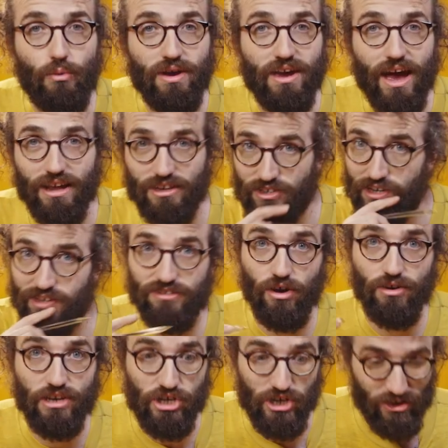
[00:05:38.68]
we actually
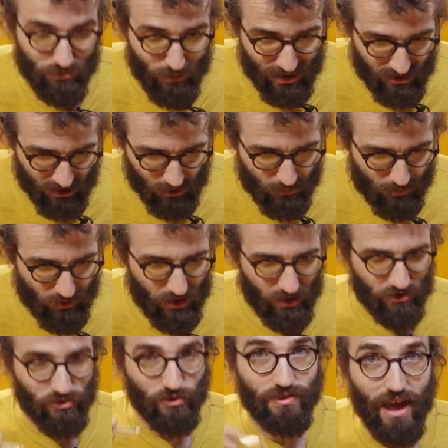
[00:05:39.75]
saw the cheese melting.
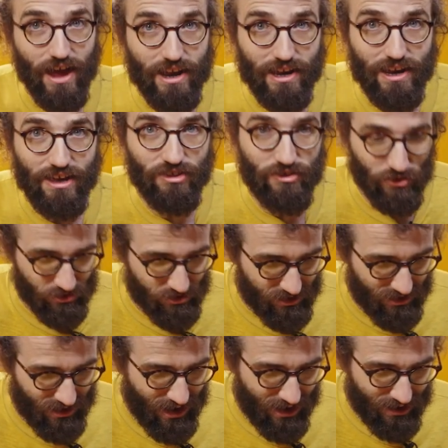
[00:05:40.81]
So that leads us to
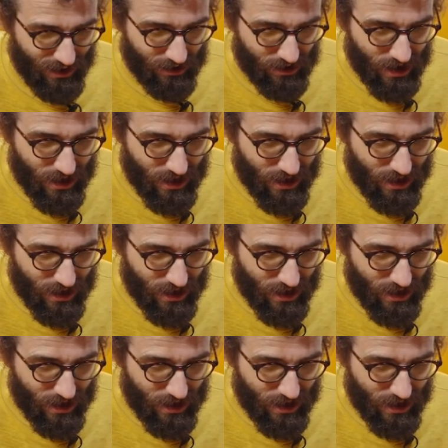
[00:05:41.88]
think that